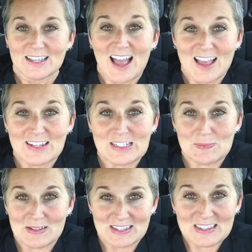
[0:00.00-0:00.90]
God is
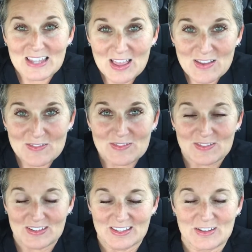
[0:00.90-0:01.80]
but love,
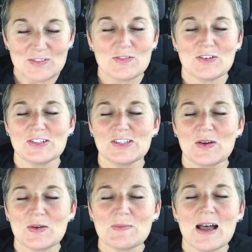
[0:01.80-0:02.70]
and therefore so
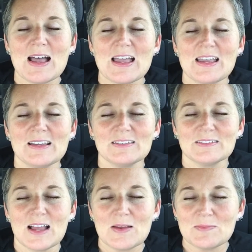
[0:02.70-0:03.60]
am I.
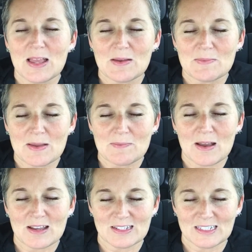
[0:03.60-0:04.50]
I'm not my
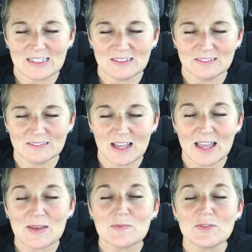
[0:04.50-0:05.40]
body.
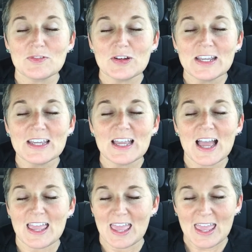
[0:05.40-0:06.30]
I am free.
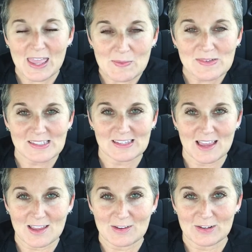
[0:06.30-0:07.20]
I am as
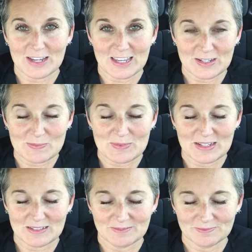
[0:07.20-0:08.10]
God created
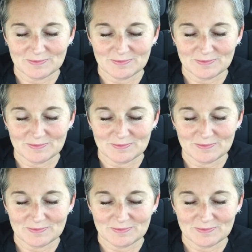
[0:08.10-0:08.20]
me.